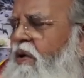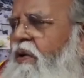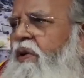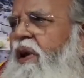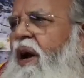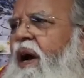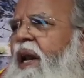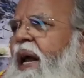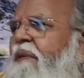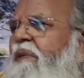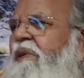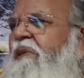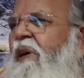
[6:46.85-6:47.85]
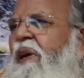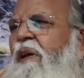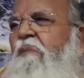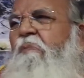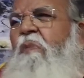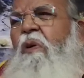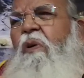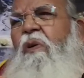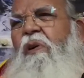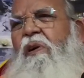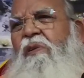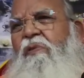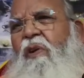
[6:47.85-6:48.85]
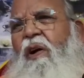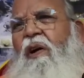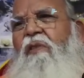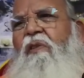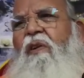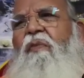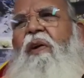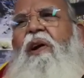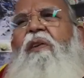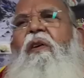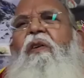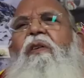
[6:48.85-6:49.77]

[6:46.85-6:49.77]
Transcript: No, yaar, I was getting bored, so I thought, why